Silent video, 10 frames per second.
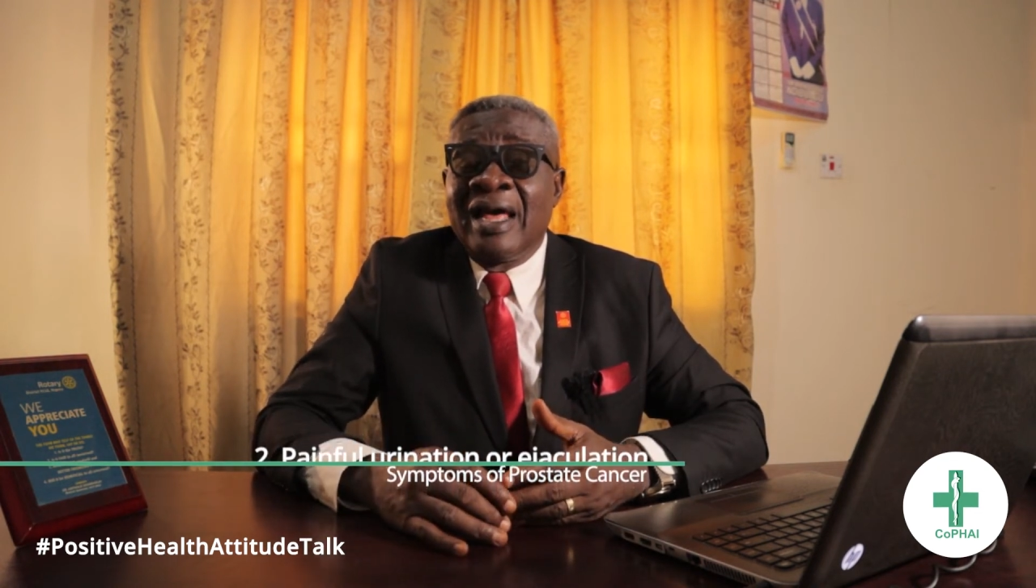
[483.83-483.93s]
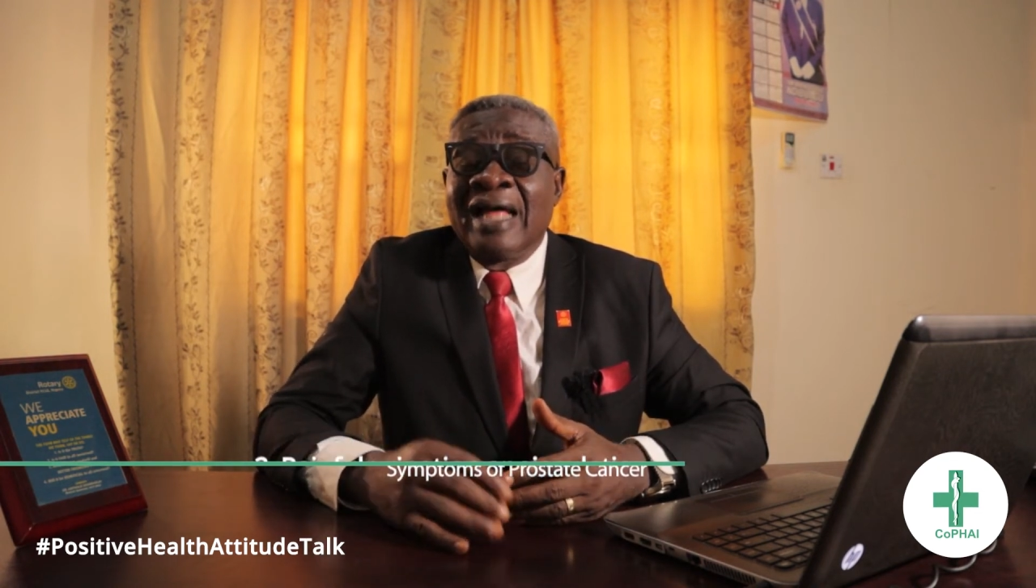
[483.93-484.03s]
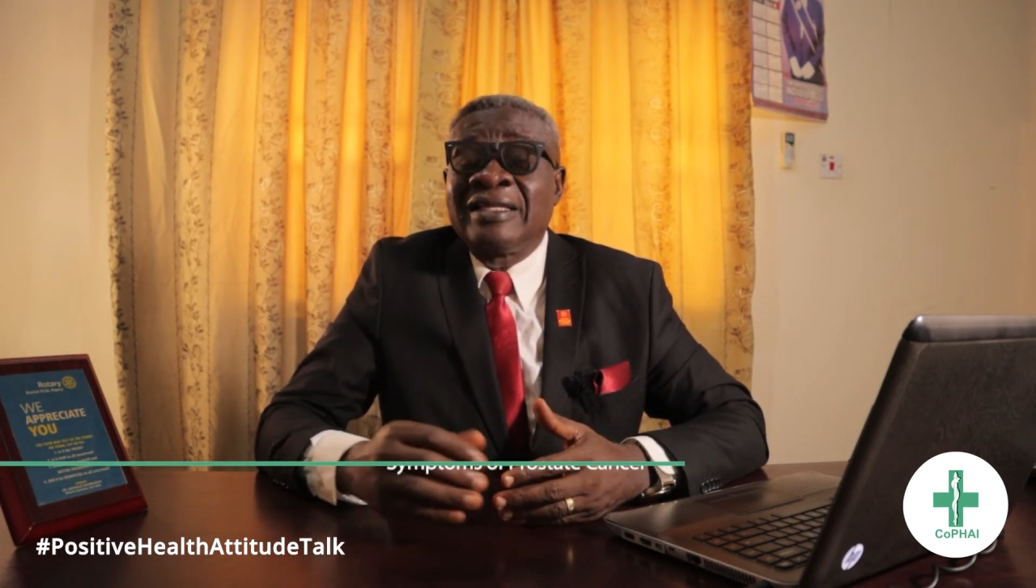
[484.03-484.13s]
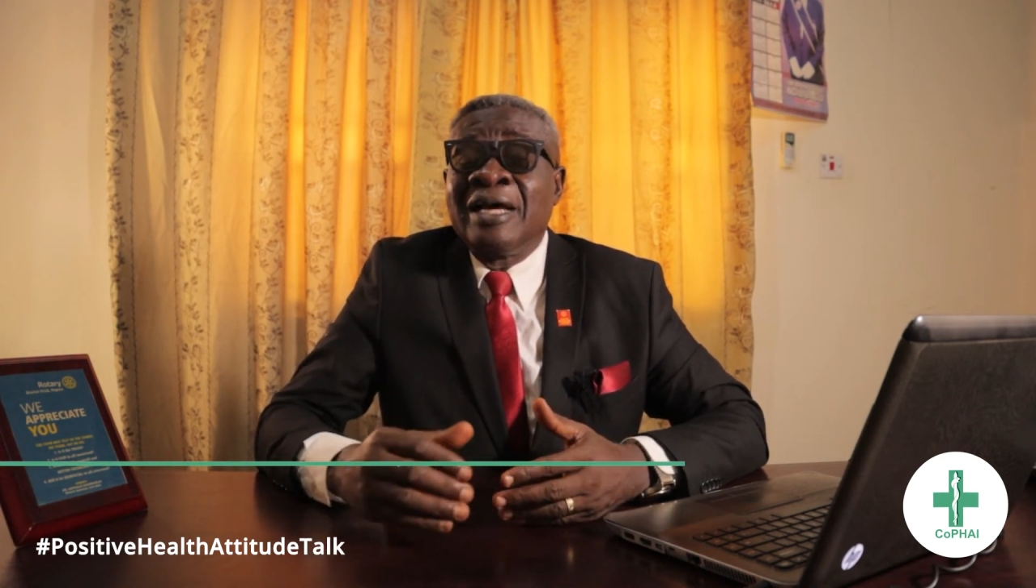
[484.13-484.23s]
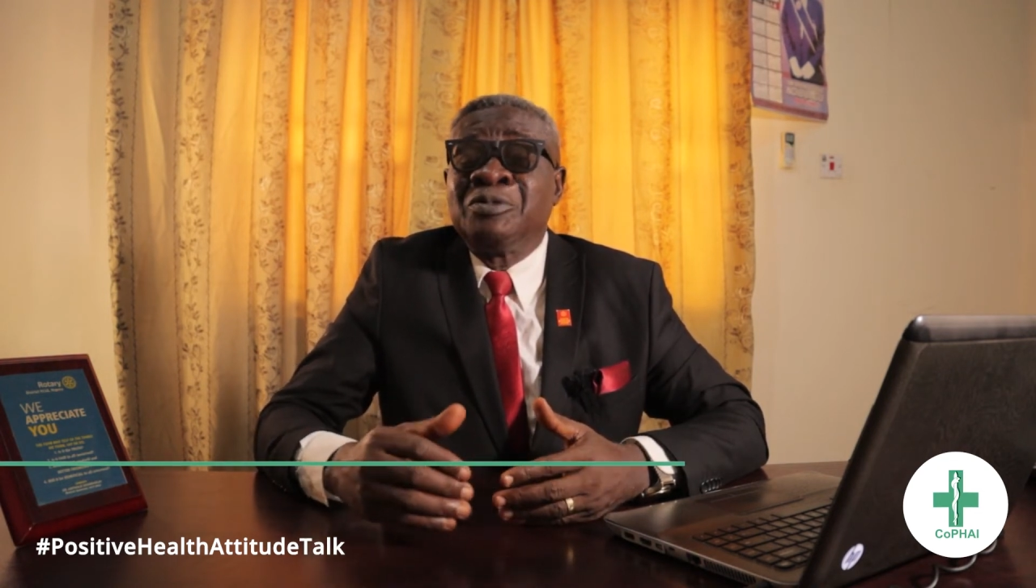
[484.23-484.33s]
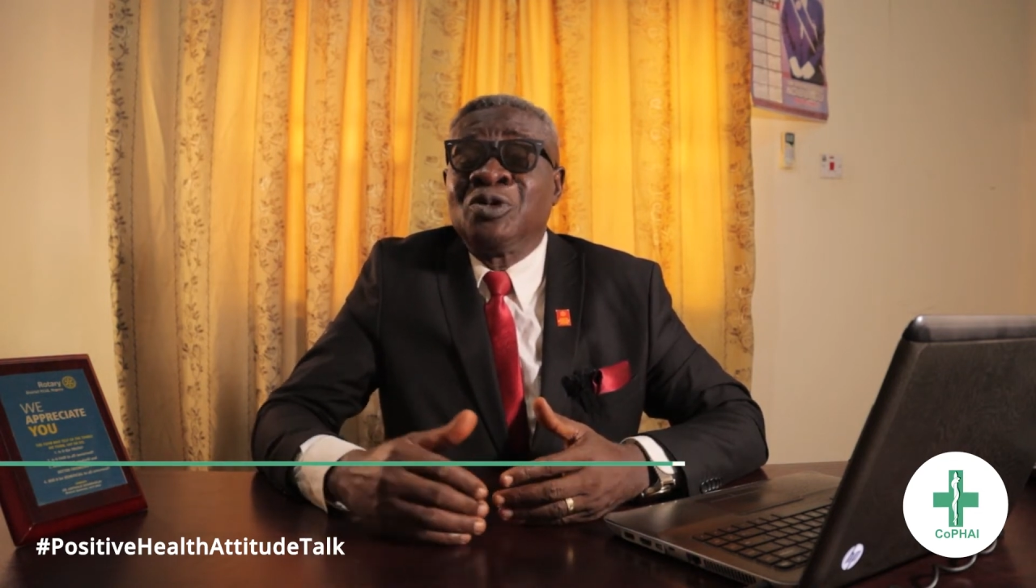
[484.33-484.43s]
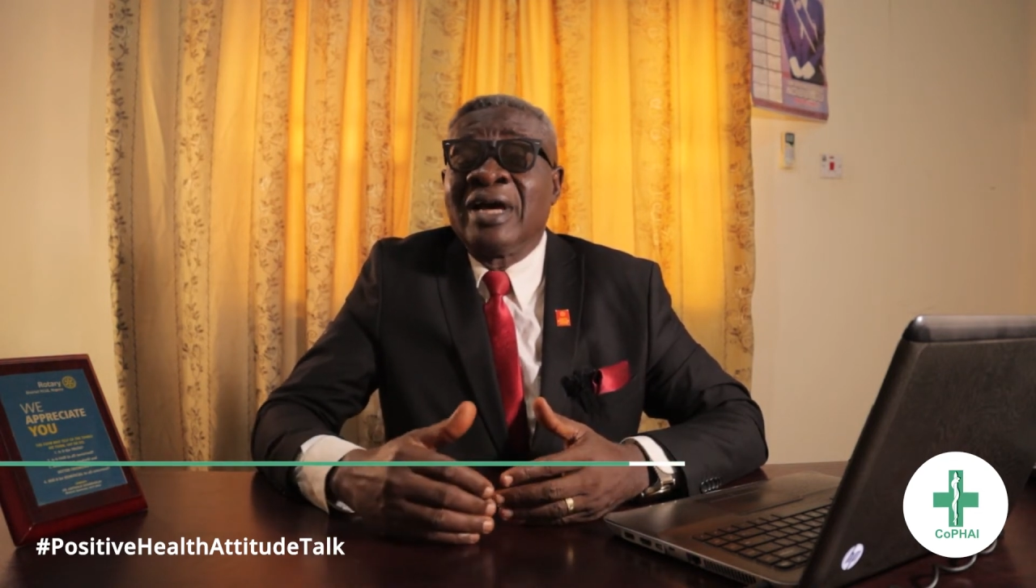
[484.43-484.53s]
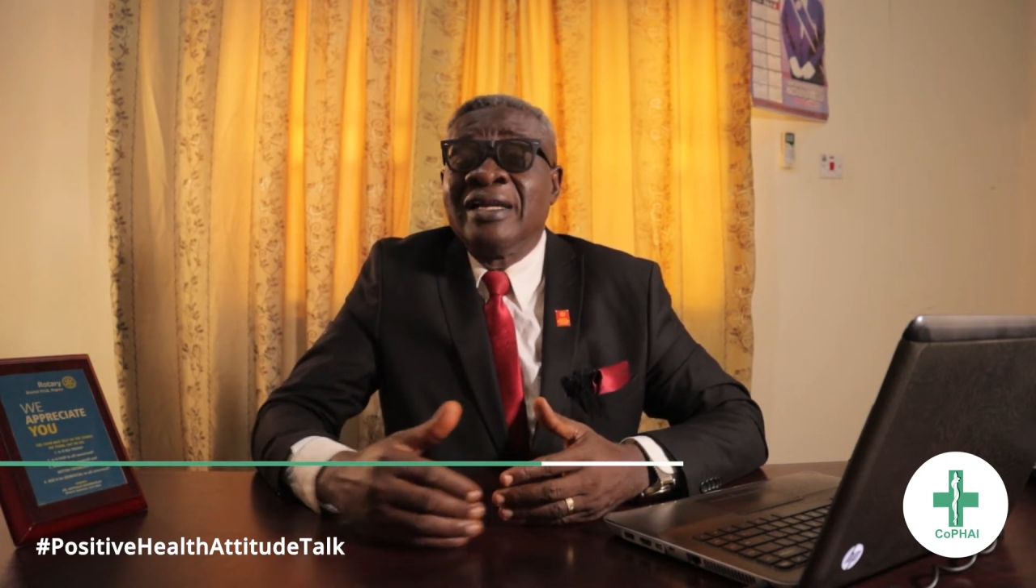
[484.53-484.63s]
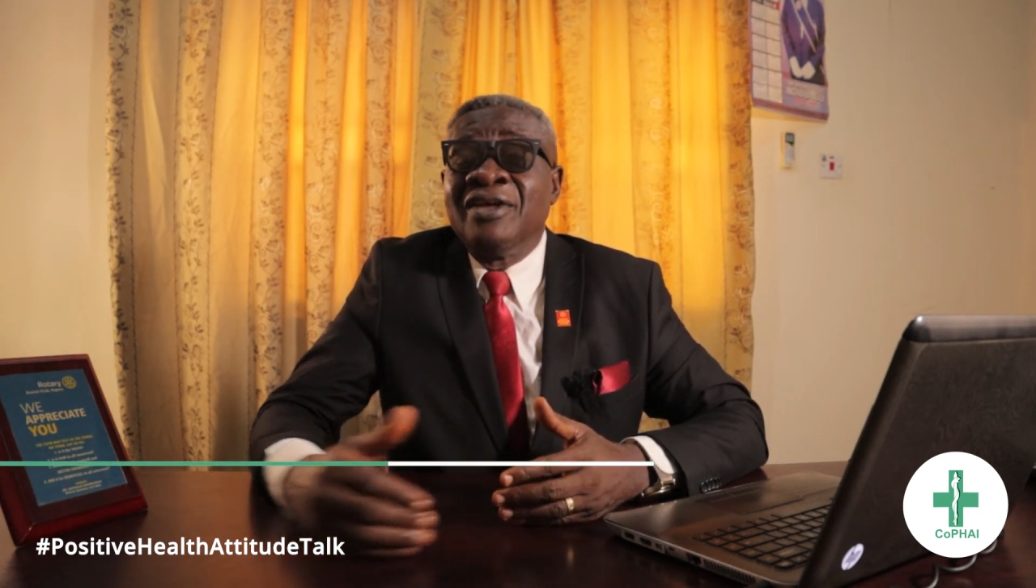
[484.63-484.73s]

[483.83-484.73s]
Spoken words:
At times, you can't